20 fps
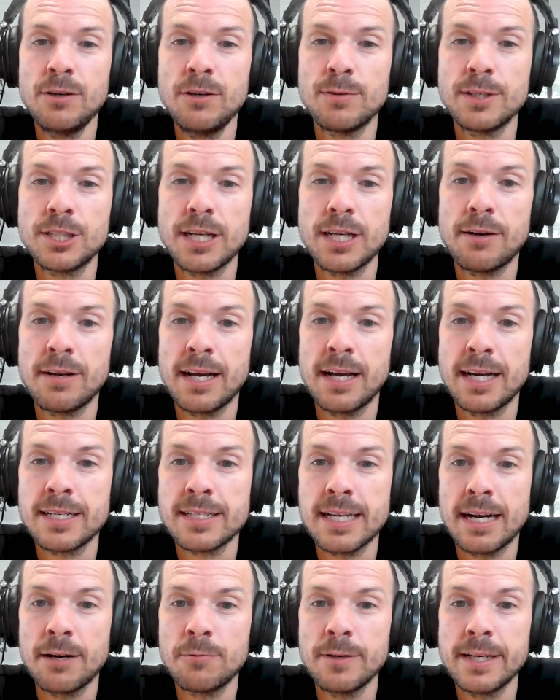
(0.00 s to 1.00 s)
which outlines
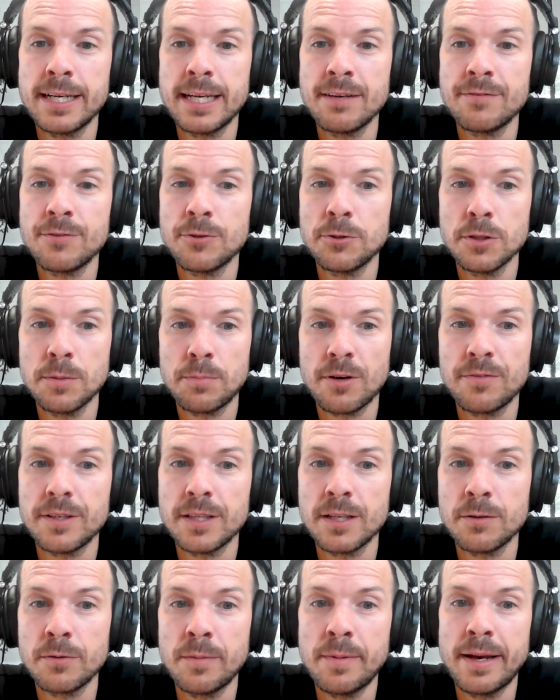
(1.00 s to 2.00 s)
how we give all the profit
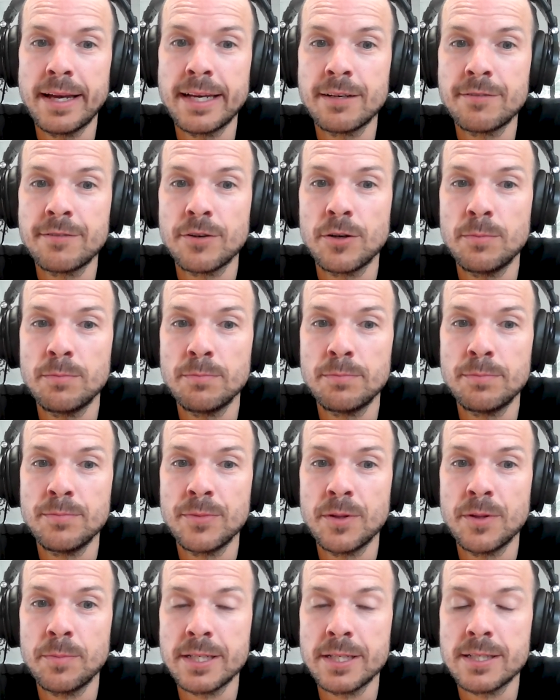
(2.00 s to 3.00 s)
that we make from
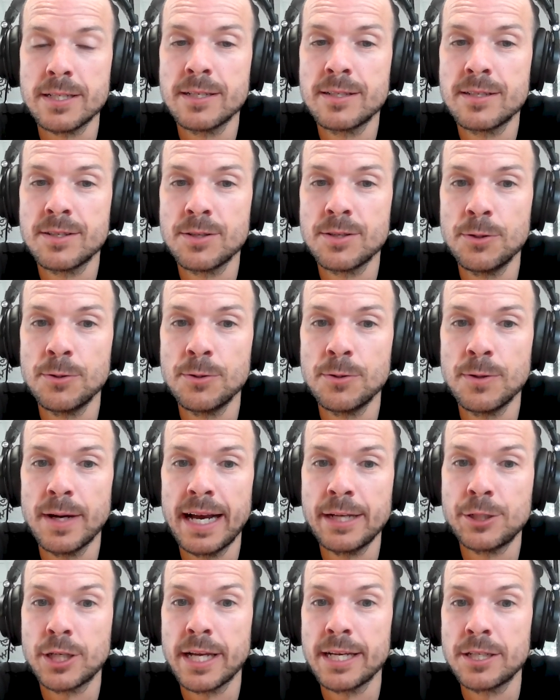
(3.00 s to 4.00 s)
the business to
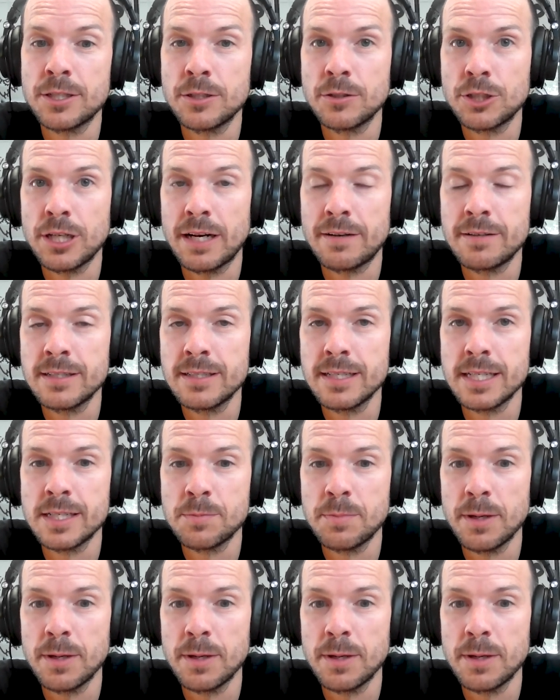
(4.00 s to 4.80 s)
educational charities,